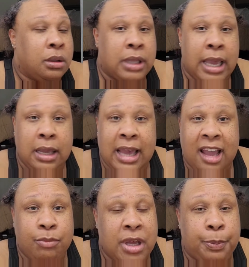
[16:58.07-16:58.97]
They
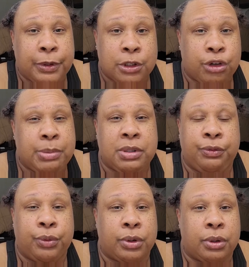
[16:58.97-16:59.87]
gave me a
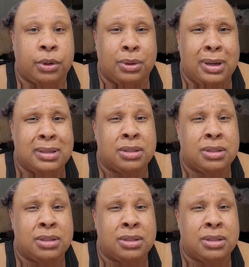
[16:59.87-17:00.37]
prescription for